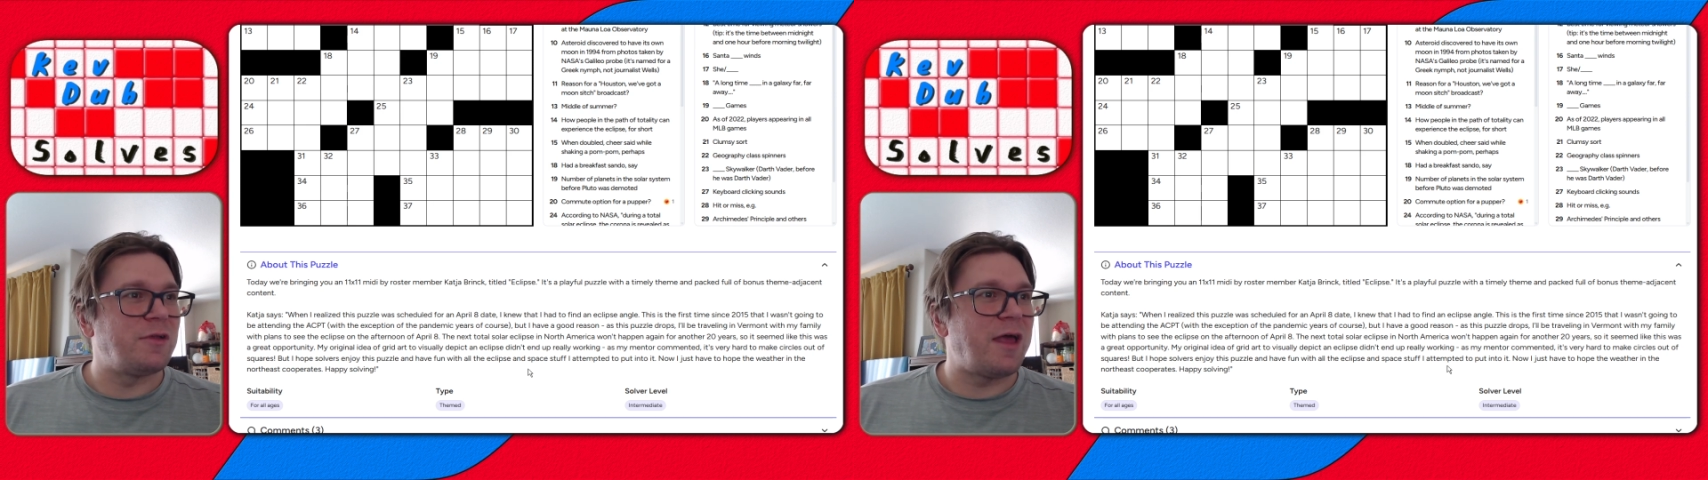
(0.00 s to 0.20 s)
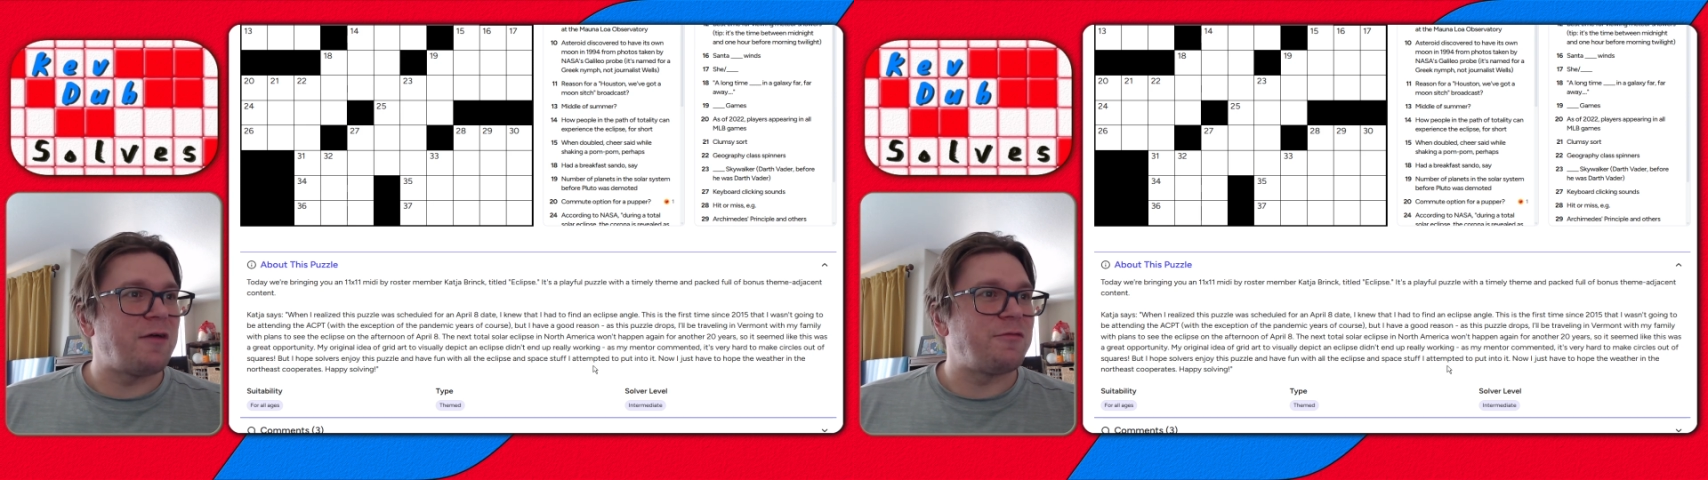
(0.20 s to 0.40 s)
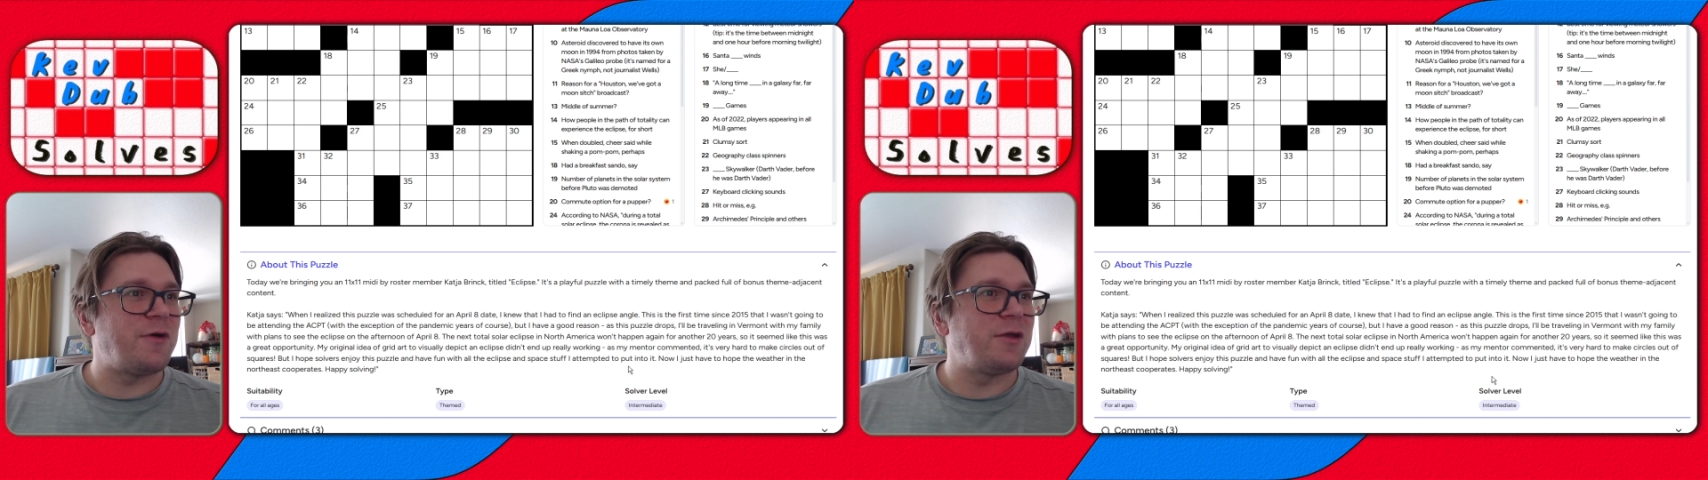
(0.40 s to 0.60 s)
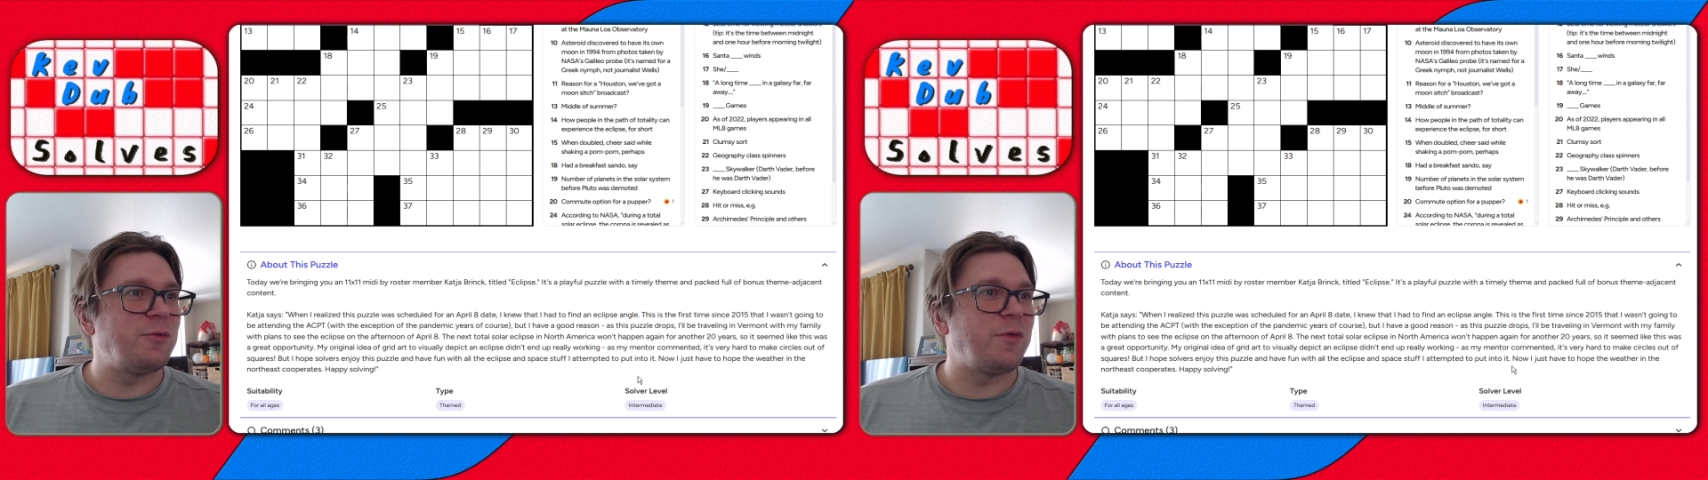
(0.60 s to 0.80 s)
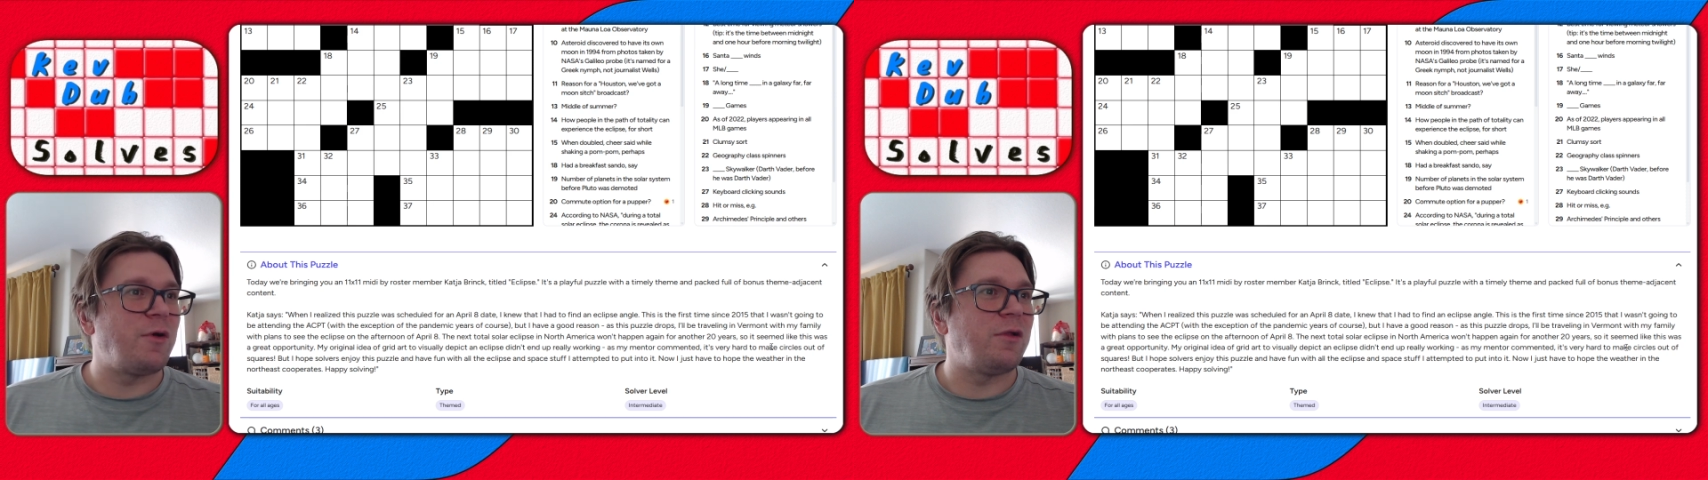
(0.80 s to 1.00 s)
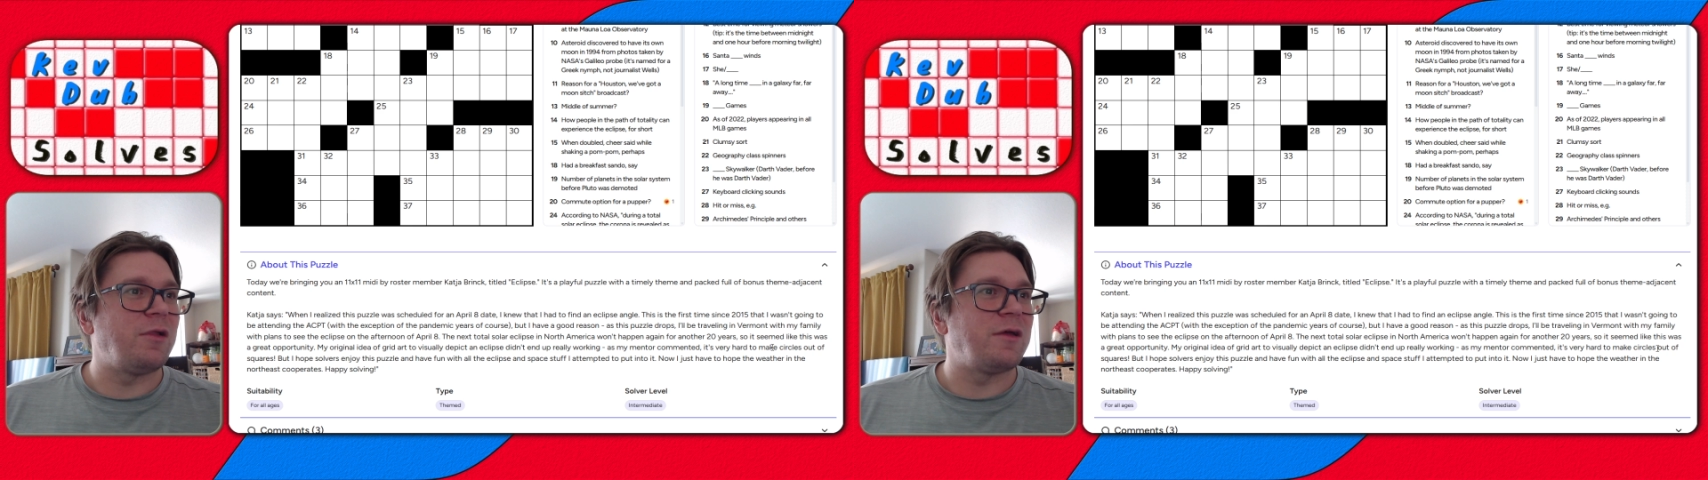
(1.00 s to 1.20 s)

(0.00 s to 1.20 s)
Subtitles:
and have fun with all